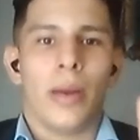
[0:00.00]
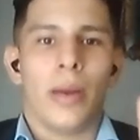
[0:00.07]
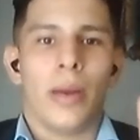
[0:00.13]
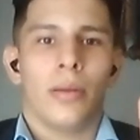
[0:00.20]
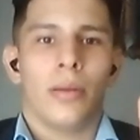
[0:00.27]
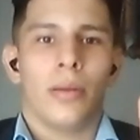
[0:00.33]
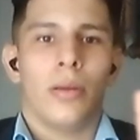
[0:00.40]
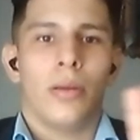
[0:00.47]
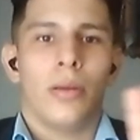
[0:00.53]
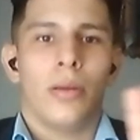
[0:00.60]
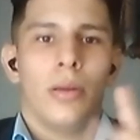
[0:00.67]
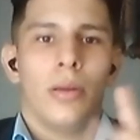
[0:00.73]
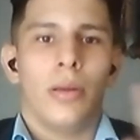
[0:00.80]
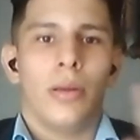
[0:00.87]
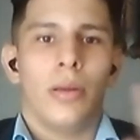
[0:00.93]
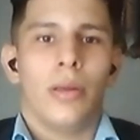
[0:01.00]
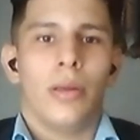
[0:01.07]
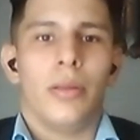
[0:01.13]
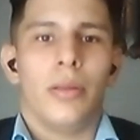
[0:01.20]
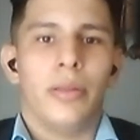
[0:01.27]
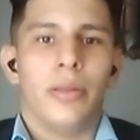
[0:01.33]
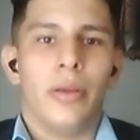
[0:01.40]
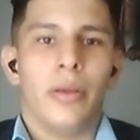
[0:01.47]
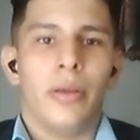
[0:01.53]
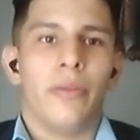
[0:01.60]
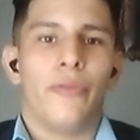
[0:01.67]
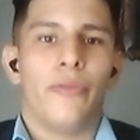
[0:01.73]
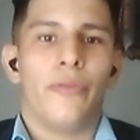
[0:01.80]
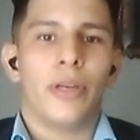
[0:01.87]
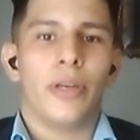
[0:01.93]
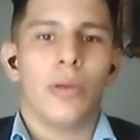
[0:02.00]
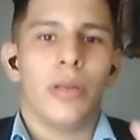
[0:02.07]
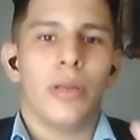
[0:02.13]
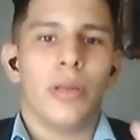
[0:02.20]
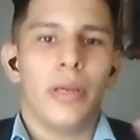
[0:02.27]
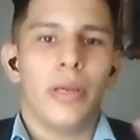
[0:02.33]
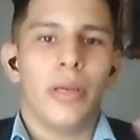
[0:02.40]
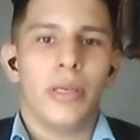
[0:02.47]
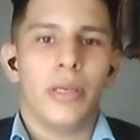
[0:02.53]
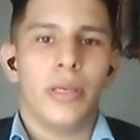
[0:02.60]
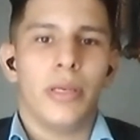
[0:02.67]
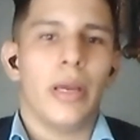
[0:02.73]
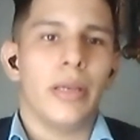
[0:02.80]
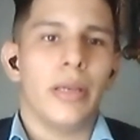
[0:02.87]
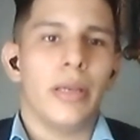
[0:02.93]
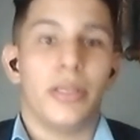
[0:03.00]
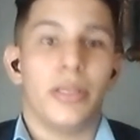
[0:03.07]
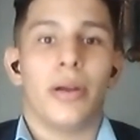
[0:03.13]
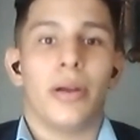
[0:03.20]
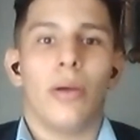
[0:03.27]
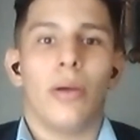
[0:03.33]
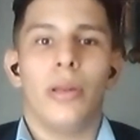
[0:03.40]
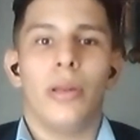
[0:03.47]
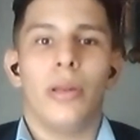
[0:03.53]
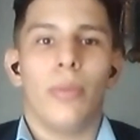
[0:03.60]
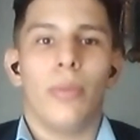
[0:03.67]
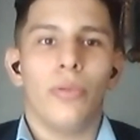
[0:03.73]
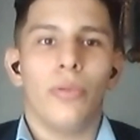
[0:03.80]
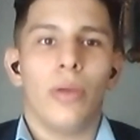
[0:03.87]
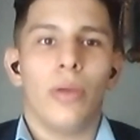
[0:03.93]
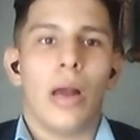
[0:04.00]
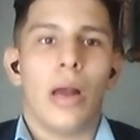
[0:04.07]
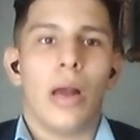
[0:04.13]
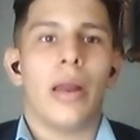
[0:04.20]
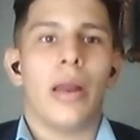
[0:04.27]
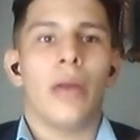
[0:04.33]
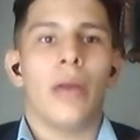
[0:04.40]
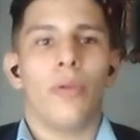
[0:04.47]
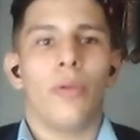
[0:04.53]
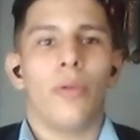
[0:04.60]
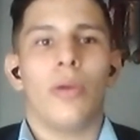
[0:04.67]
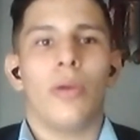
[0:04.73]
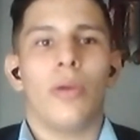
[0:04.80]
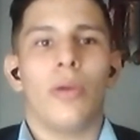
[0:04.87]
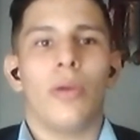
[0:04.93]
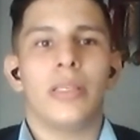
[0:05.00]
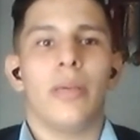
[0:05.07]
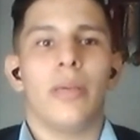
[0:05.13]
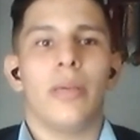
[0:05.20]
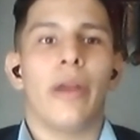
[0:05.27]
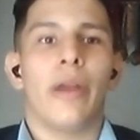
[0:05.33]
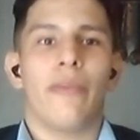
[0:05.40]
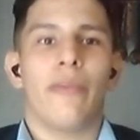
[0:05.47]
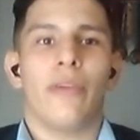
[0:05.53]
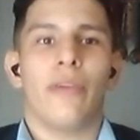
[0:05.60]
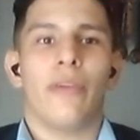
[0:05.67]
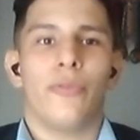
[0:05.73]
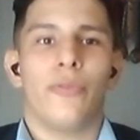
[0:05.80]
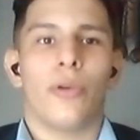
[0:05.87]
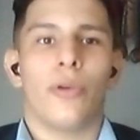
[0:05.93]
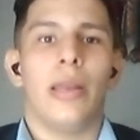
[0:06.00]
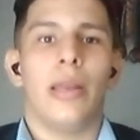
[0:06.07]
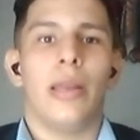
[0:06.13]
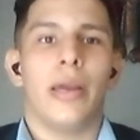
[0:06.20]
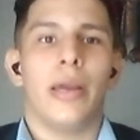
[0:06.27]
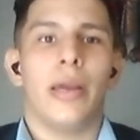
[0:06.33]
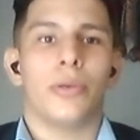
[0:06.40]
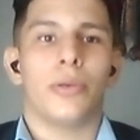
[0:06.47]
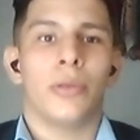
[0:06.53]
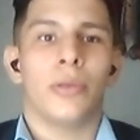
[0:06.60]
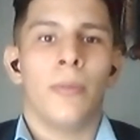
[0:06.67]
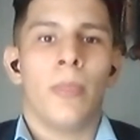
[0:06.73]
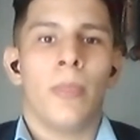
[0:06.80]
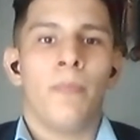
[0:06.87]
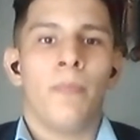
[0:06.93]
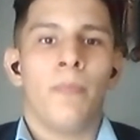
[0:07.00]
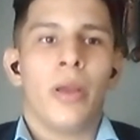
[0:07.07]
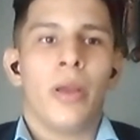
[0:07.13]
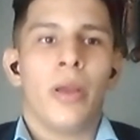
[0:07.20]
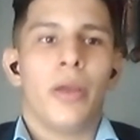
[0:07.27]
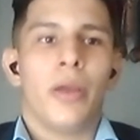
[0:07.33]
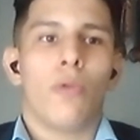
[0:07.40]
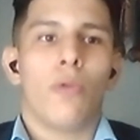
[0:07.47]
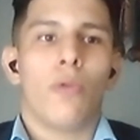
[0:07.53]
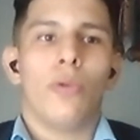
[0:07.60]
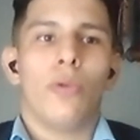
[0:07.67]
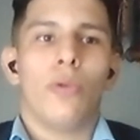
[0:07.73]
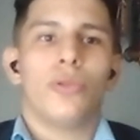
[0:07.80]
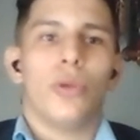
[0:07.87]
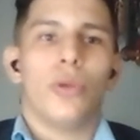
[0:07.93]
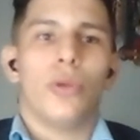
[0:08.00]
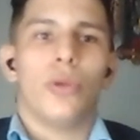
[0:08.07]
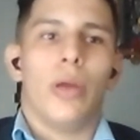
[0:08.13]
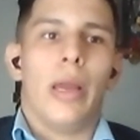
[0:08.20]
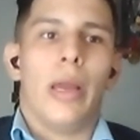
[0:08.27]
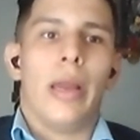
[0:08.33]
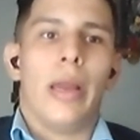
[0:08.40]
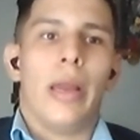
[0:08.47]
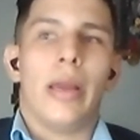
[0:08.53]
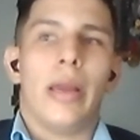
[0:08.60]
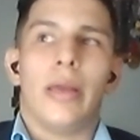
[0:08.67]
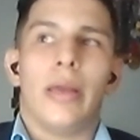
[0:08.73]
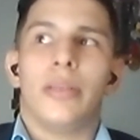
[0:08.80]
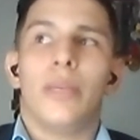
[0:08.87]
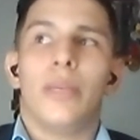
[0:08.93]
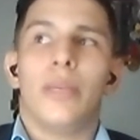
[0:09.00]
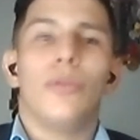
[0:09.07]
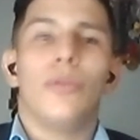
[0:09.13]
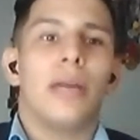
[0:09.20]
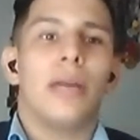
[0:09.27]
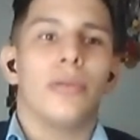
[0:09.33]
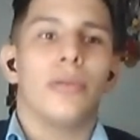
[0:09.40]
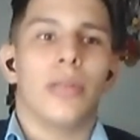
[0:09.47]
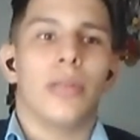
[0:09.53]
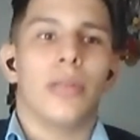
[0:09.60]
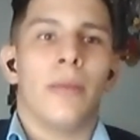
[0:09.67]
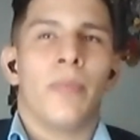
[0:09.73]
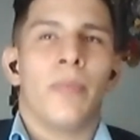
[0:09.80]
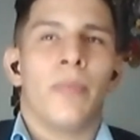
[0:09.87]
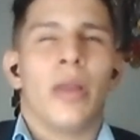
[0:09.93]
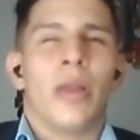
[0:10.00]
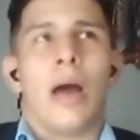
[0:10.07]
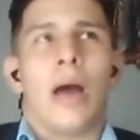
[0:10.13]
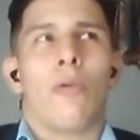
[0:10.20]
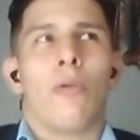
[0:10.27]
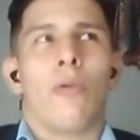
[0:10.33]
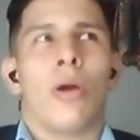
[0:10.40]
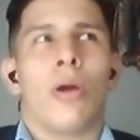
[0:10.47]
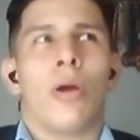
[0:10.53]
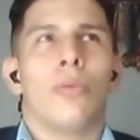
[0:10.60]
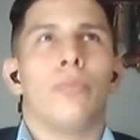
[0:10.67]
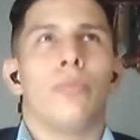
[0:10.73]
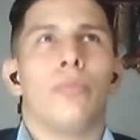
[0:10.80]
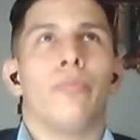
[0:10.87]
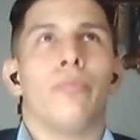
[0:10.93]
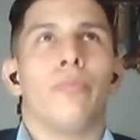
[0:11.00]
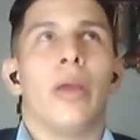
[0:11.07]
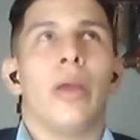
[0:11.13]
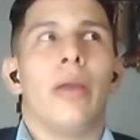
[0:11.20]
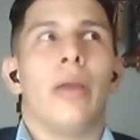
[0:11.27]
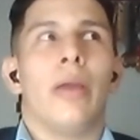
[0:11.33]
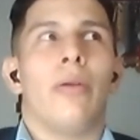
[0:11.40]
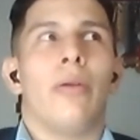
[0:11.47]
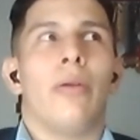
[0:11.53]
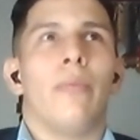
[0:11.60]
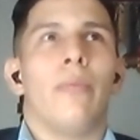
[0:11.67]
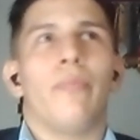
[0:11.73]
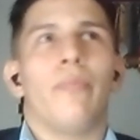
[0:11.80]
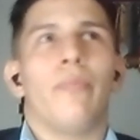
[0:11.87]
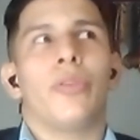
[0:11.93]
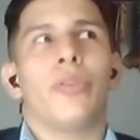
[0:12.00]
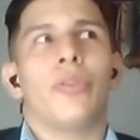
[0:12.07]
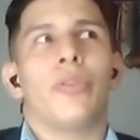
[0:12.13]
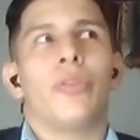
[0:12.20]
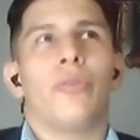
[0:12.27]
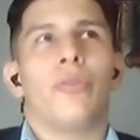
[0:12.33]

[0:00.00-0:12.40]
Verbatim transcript: two books about Panama. The, the first one is Air Holding a Boat, and another one is Breakfast for Alligator. He wrote uh, simultaneously around